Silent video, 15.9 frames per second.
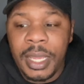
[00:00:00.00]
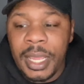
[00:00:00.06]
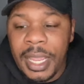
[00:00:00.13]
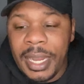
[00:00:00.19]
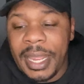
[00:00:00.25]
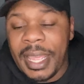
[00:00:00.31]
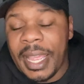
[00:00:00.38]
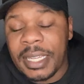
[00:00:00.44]

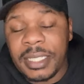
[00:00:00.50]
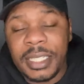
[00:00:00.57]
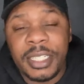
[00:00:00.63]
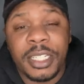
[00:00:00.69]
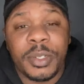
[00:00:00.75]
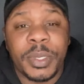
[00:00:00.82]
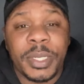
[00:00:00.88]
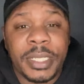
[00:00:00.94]
and they actually
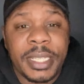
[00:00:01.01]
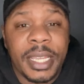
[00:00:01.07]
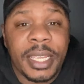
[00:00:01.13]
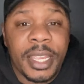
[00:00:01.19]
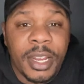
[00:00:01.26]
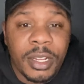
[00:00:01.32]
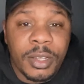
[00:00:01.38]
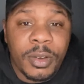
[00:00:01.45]
genuinely take
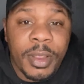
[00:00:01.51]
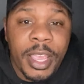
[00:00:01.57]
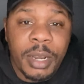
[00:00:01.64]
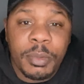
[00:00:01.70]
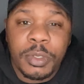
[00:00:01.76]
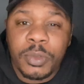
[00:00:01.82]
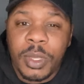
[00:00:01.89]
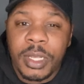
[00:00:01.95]
care of their
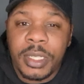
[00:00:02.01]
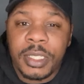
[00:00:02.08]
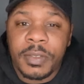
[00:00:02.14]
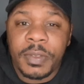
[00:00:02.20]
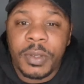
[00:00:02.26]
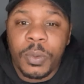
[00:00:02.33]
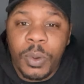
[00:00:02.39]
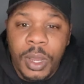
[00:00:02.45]
animals
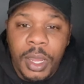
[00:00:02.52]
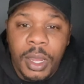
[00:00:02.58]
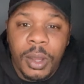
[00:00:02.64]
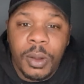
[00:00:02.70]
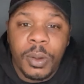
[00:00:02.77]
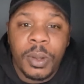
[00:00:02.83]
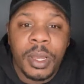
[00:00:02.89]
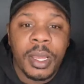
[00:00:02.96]
relatively
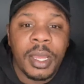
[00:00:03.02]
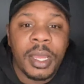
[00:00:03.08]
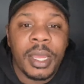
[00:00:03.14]
well